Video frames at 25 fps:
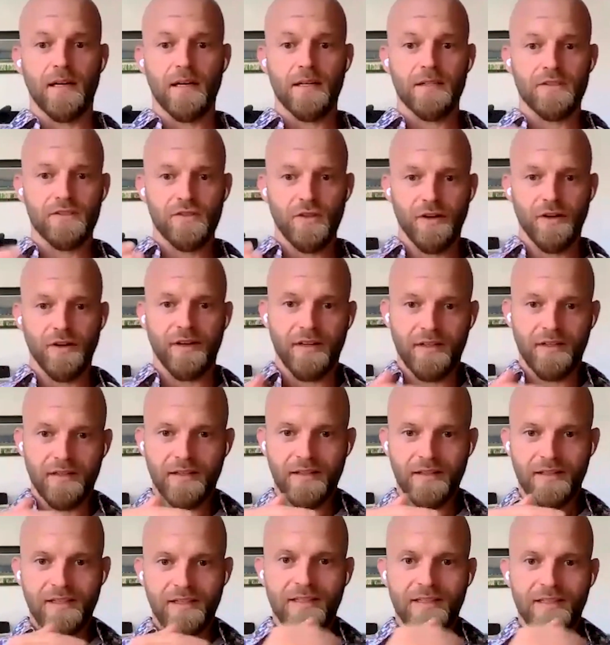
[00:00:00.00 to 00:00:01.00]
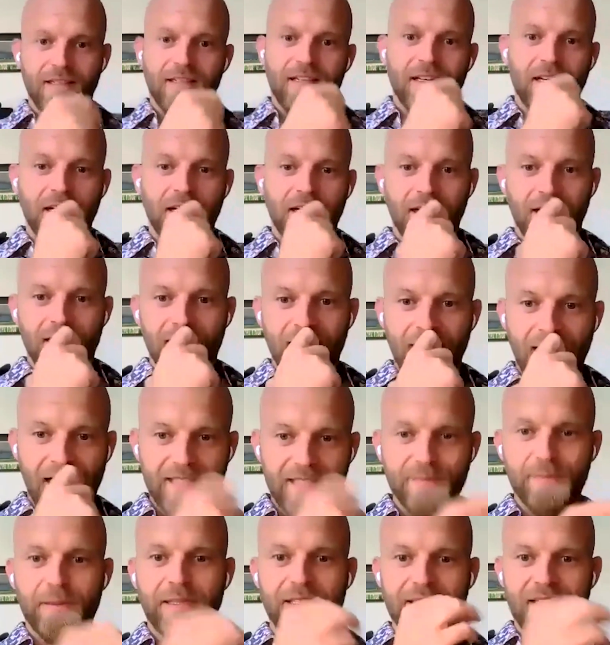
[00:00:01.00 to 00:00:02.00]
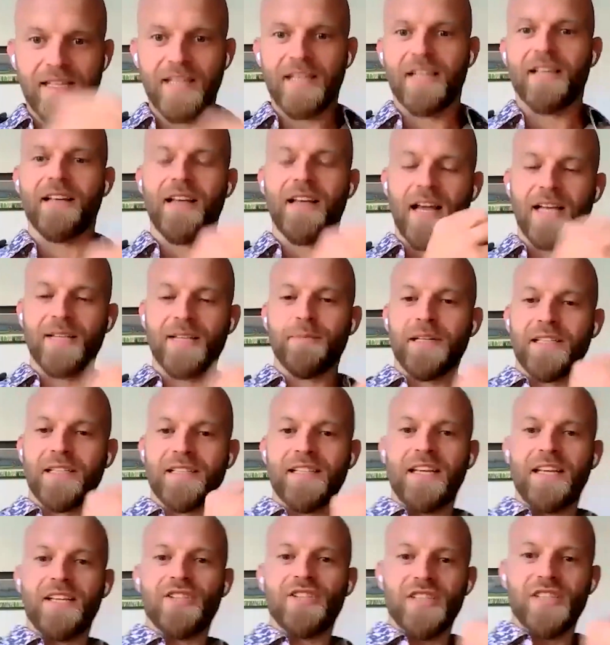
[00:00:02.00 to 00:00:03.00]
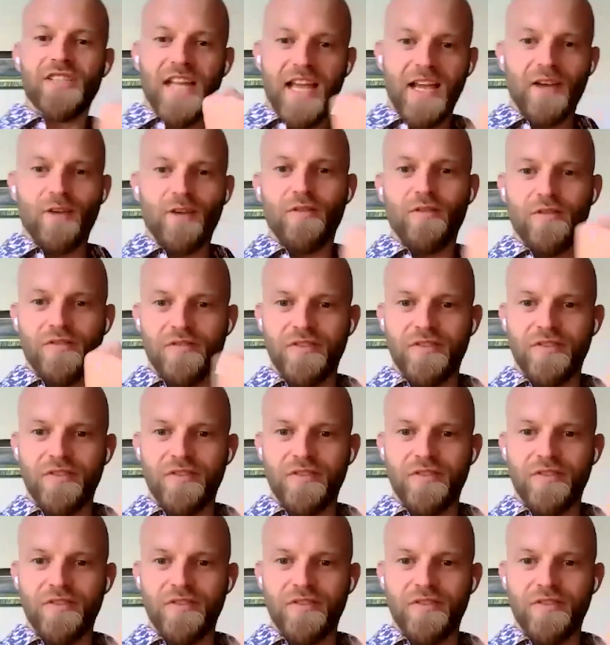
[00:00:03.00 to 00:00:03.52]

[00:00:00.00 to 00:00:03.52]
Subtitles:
Sorry, expectation hangover.